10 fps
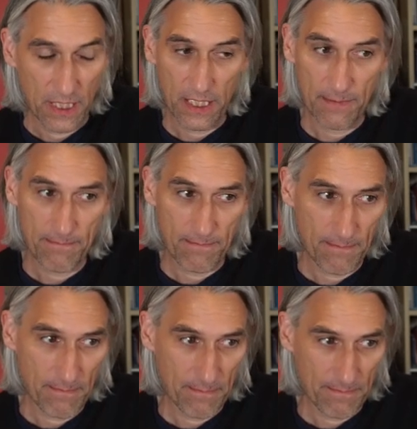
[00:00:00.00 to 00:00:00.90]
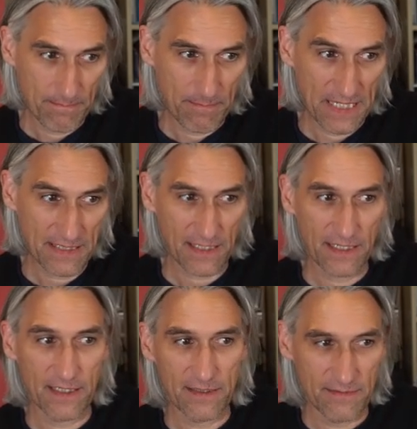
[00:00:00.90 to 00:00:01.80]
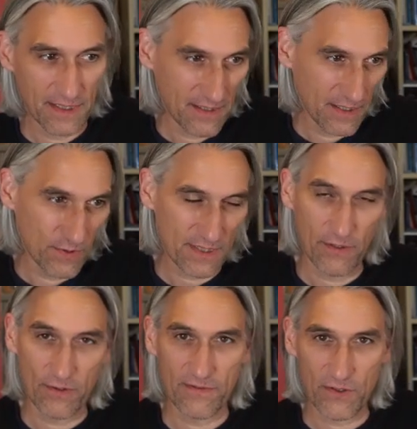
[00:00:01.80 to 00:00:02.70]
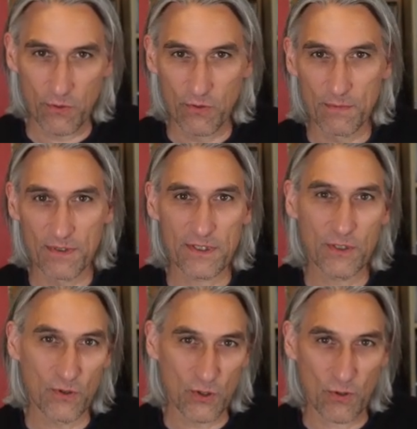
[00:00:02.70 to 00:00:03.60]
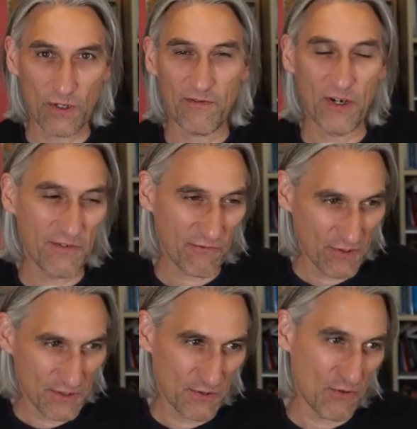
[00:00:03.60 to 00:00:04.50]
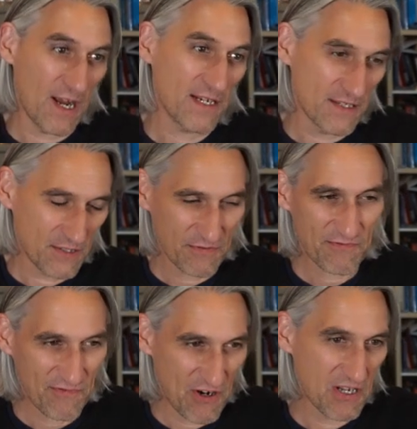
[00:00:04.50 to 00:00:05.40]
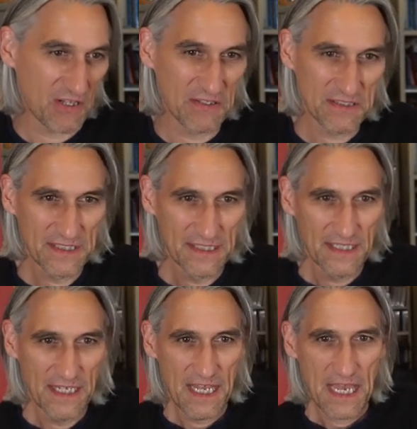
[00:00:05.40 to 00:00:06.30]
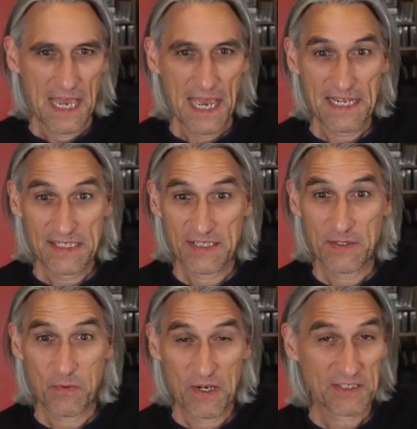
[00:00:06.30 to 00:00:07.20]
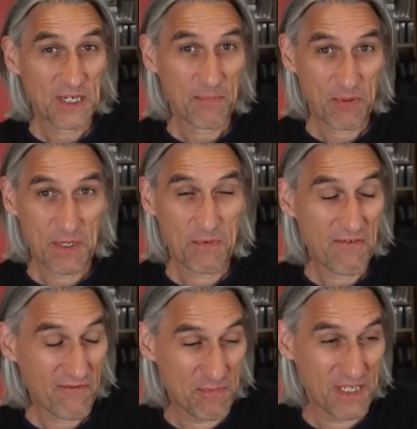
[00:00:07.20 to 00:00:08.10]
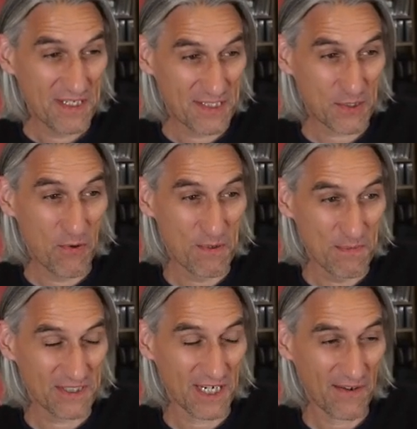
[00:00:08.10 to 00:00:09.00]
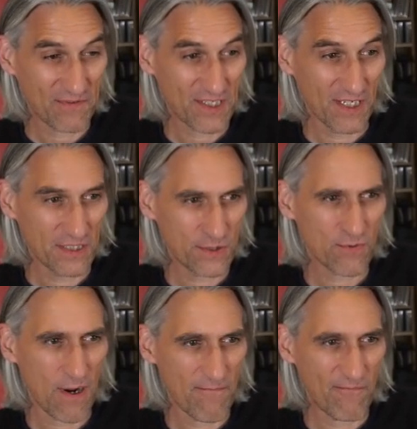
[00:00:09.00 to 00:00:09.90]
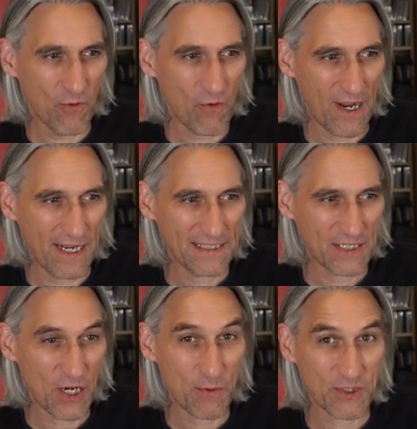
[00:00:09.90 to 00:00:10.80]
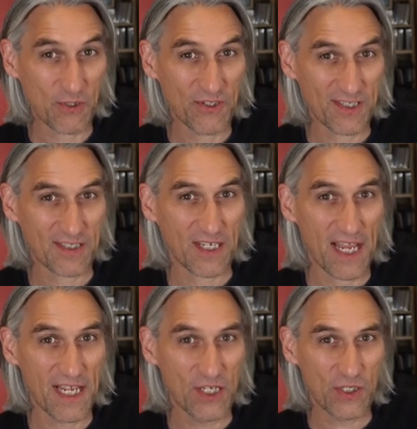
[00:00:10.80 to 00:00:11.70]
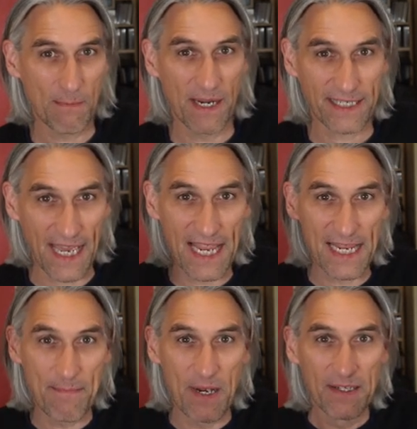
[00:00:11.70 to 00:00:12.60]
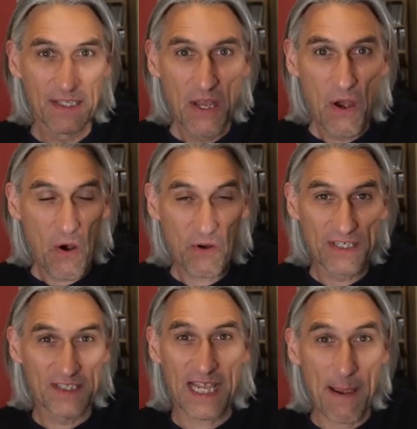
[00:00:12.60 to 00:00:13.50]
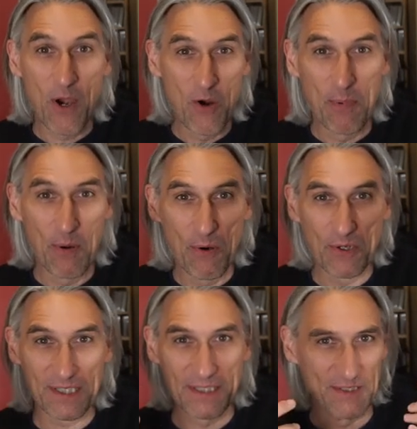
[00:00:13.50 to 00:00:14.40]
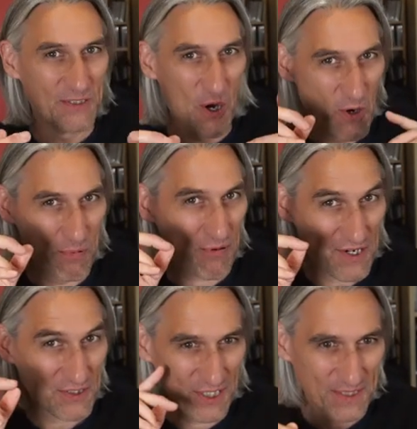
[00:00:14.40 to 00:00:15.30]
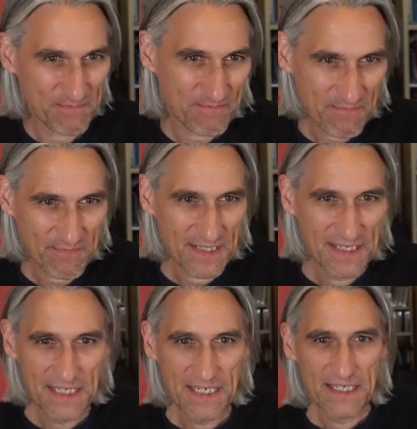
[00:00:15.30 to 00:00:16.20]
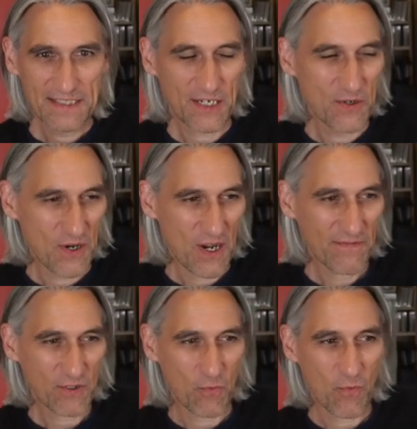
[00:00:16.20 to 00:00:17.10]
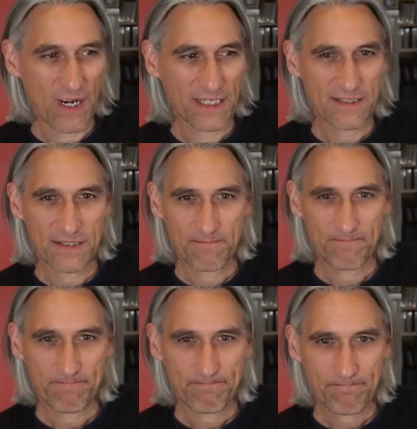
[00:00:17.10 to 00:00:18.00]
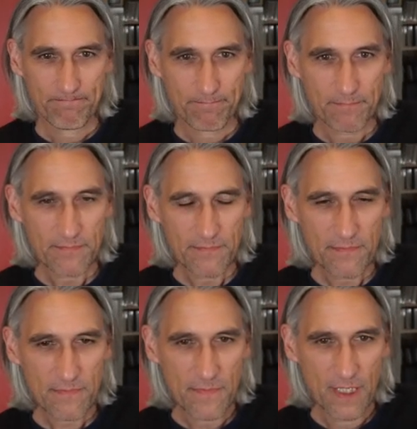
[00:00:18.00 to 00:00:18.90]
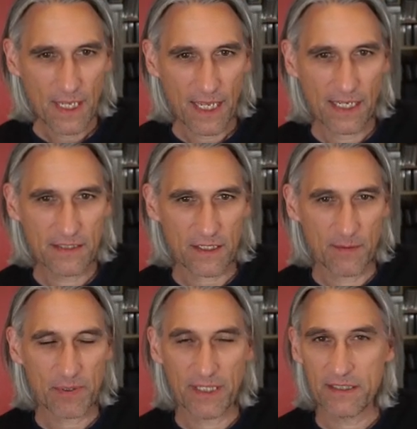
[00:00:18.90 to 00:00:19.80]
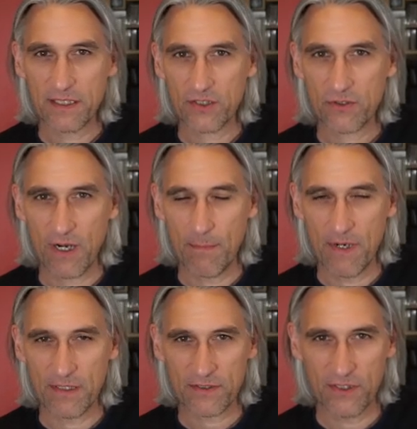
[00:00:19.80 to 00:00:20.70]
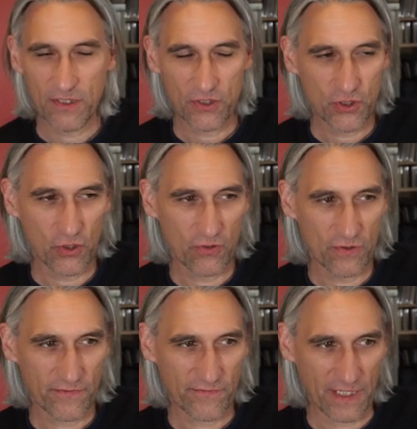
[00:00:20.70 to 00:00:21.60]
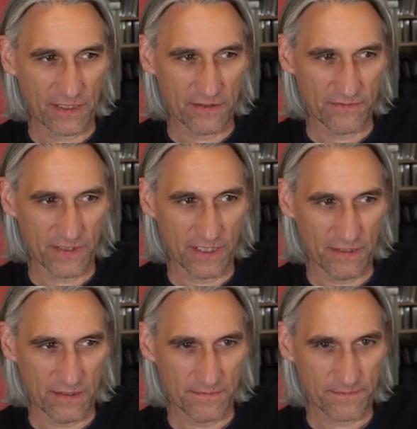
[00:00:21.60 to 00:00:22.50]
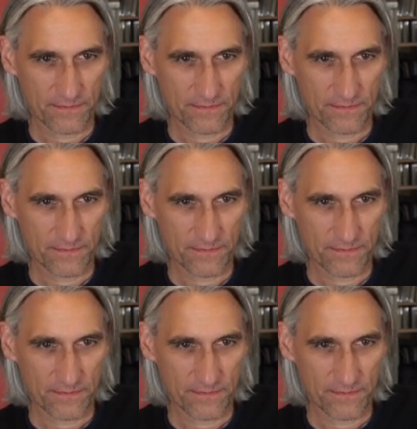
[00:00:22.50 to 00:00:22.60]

um, basically, you know, there were a series of tournaments. You could qualify for a grand final. And it worked out pretty well for me this tournament, I have to say. This was round four, and I was on the stage, my game, on a demo board. No pressure. So I've got white, and I'm playing Dutch Grandmaster John van der Wiel